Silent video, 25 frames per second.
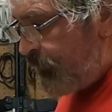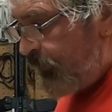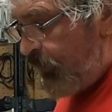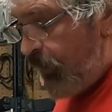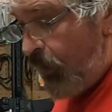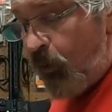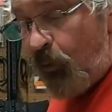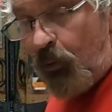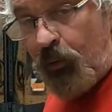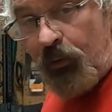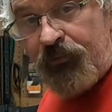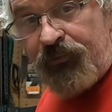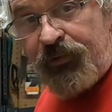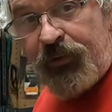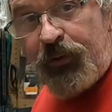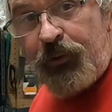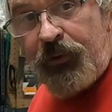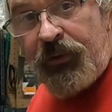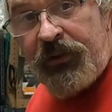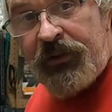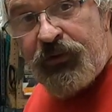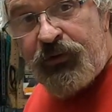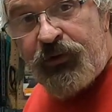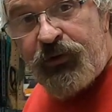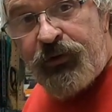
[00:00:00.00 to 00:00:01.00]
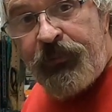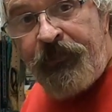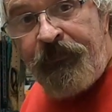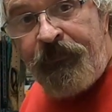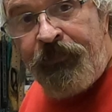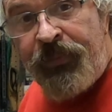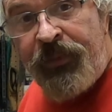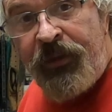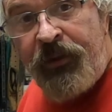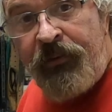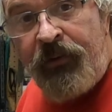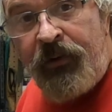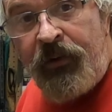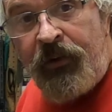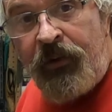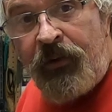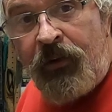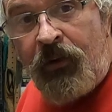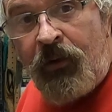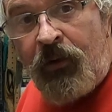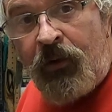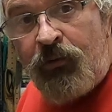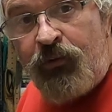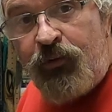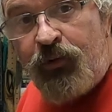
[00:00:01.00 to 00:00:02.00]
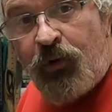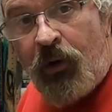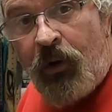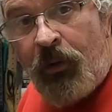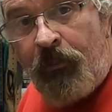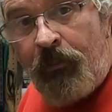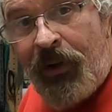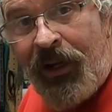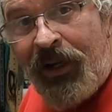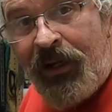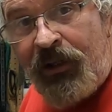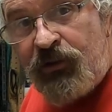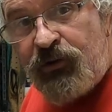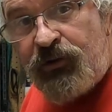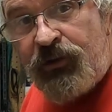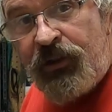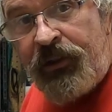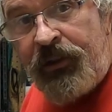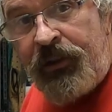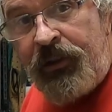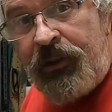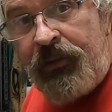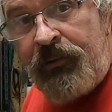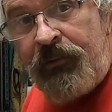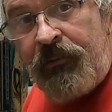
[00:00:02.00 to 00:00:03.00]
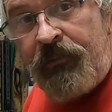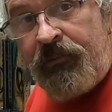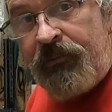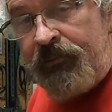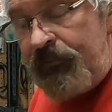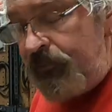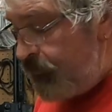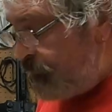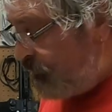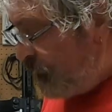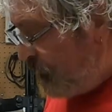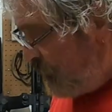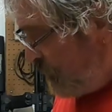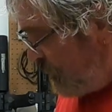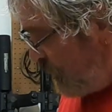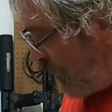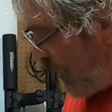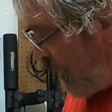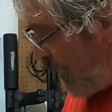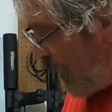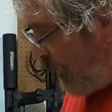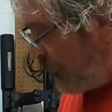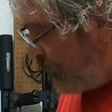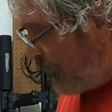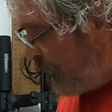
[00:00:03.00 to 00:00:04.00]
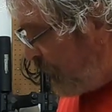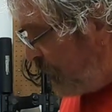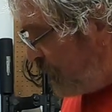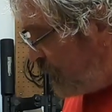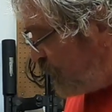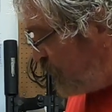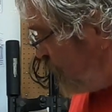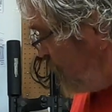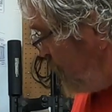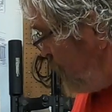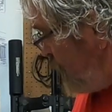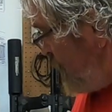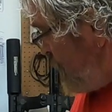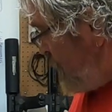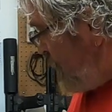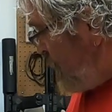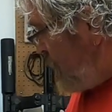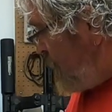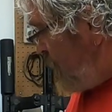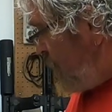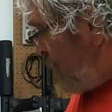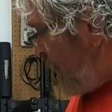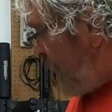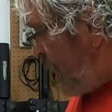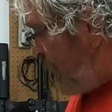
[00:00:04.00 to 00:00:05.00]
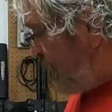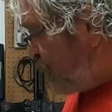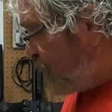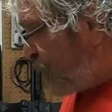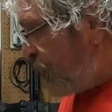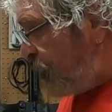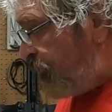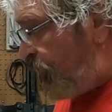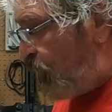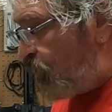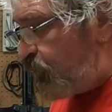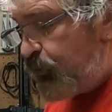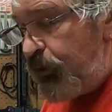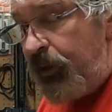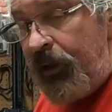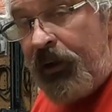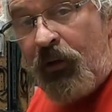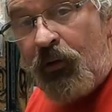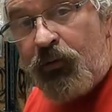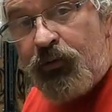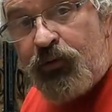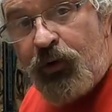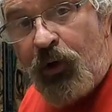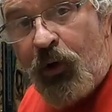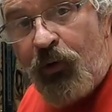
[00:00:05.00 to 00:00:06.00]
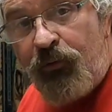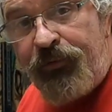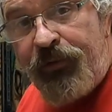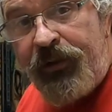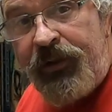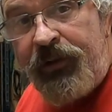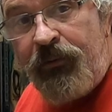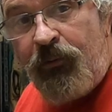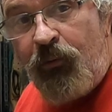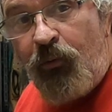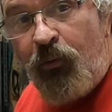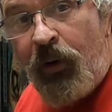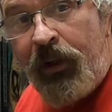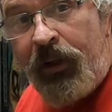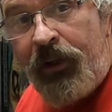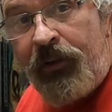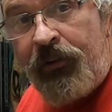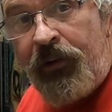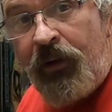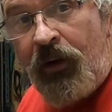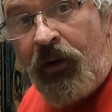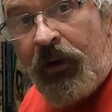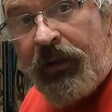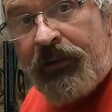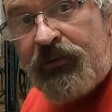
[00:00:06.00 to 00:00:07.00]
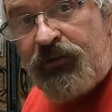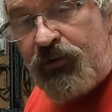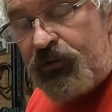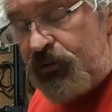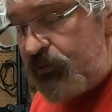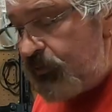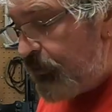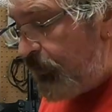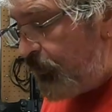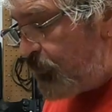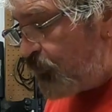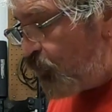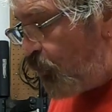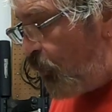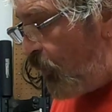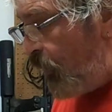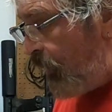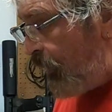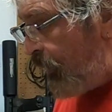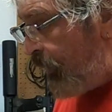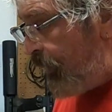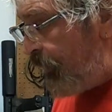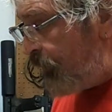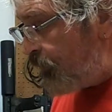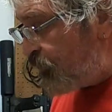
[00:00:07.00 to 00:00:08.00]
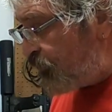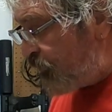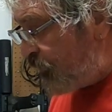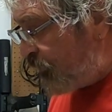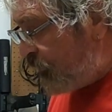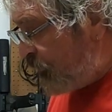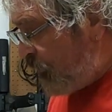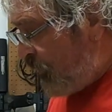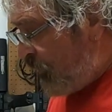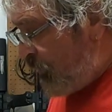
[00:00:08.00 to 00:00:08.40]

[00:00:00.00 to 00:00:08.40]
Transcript: I'll review this drum magazine, the optics. I have some Bushnell Trophy red dots, as well as